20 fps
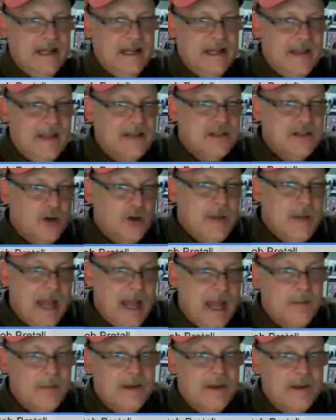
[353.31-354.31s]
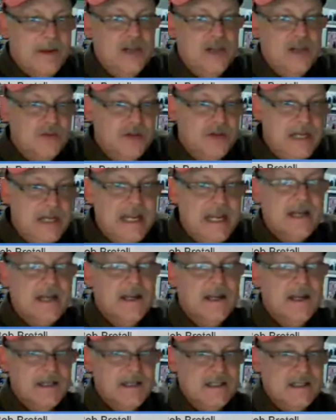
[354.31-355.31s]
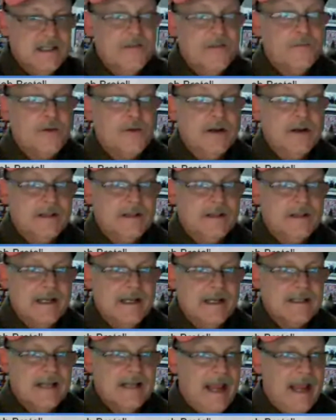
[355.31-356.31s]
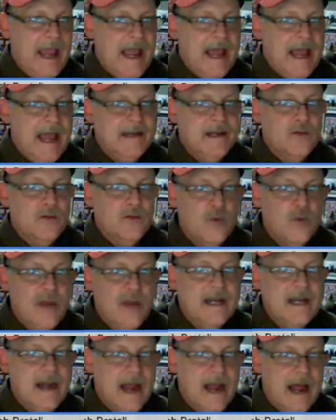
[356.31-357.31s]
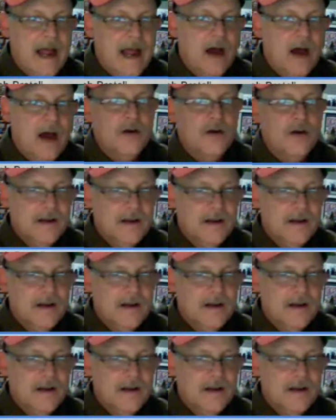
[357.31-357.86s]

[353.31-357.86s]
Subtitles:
And that told me how many unique different things I had, and it weeded out